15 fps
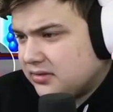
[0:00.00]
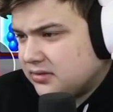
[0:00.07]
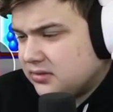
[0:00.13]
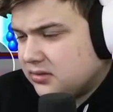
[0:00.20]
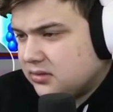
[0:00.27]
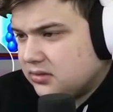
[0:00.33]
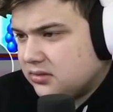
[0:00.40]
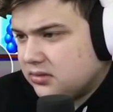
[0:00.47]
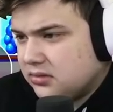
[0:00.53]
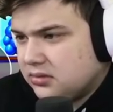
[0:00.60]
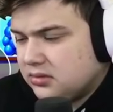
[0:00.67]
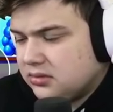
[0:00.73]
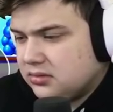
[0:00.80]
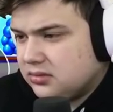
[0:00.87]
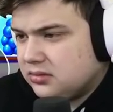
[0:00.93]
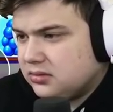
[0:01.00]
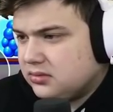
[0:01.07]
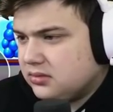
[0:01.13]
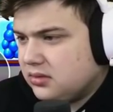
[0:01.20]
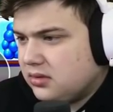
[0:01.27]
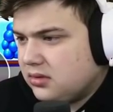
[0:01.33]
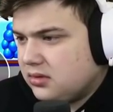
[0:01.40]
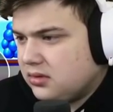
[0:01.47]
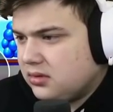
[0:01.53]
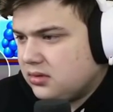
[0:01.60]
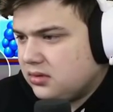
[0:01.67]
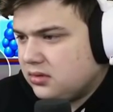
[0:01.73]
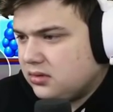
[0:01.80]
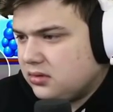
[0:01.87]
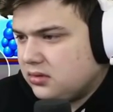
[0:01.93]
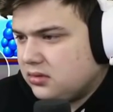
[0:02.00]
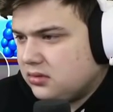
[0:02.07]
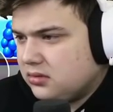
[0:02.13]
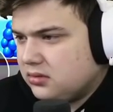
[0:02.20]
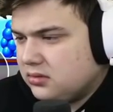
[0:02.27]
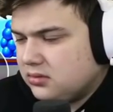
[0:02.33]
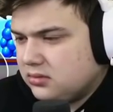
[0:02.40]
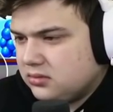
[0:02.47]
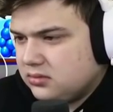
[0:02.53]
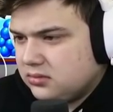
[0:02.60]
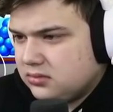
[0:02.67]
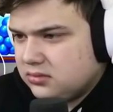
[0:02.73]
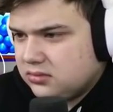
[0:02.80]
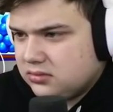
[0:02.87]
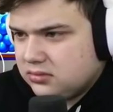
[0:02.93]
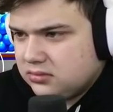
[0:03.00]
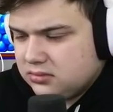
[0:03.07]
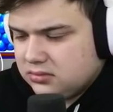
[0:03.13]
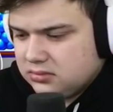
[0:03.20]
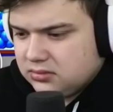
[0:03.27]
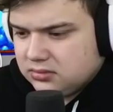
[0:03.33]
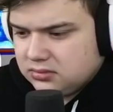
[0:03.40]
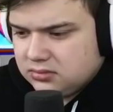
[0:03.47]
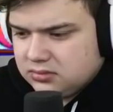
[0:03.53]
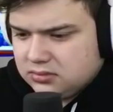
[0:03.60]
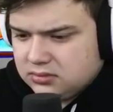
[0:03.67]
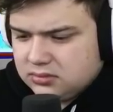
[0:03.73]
Nothing is said.